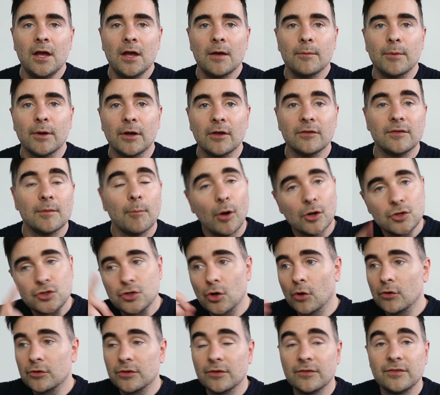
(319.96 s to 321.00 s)
because it might
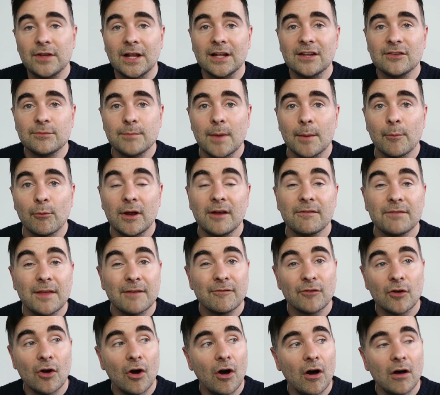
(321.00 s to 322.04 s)
jog the seller's memory if
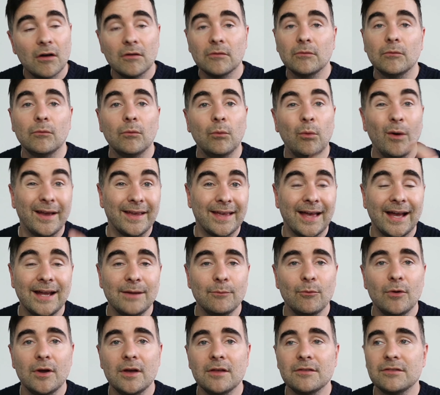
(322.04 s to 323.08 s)
they've got what it
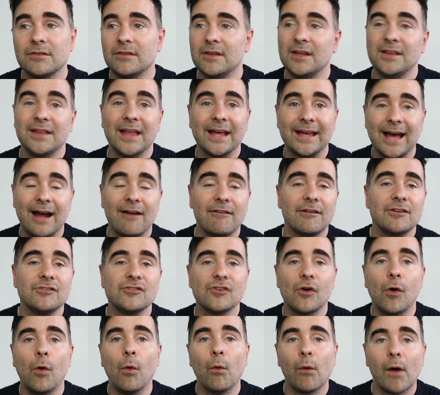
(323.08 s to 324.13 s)
came with in their garage
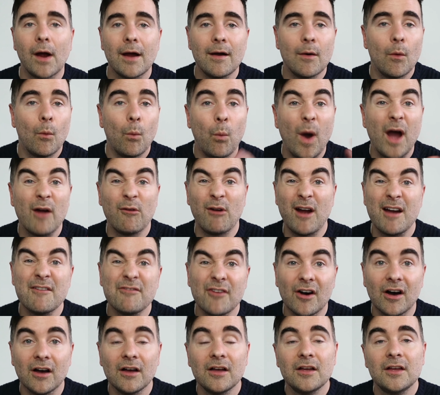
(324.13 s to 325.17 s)
or
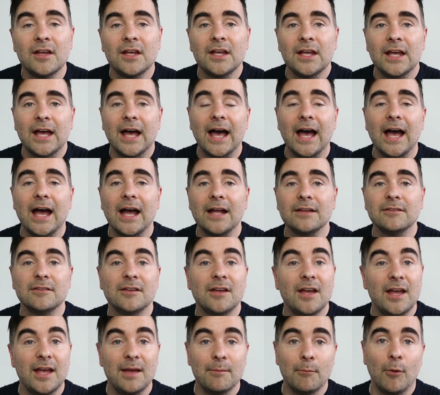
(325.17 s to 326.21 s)
wherever, and
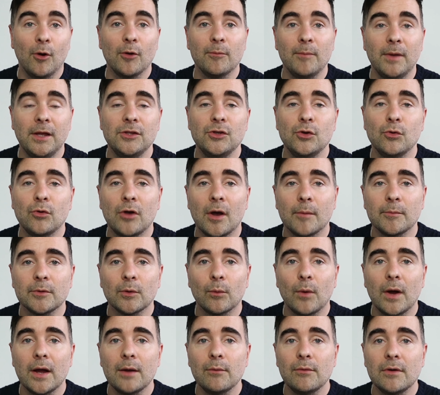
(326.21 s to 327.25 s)
it might mean you coming
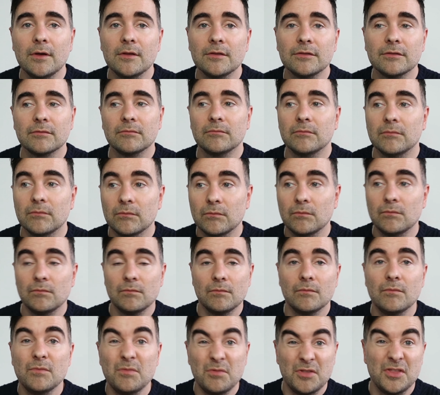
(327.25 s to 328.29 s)
away with
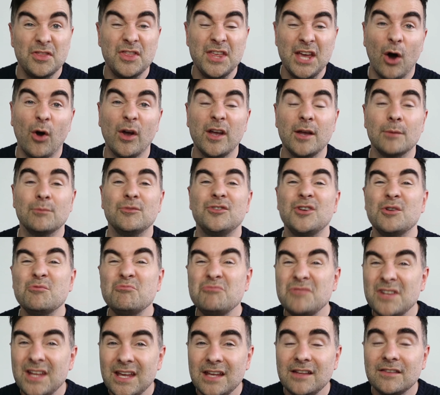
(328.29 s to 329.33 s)
the items you
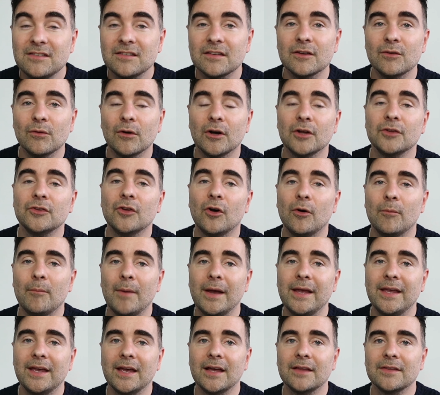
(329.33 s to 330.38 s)
need to and not
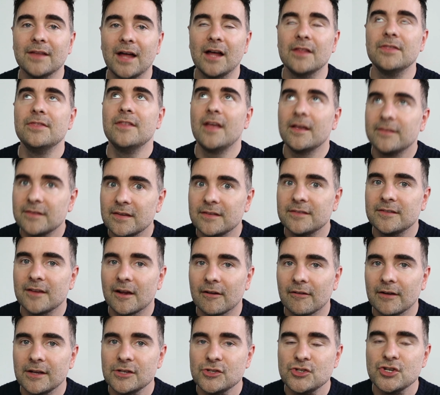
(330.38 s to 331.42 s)
making that
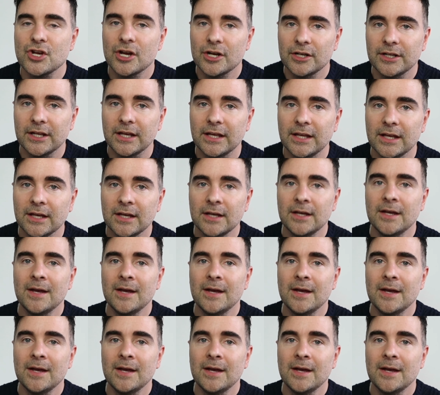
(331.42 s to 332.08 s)
unnecessary journey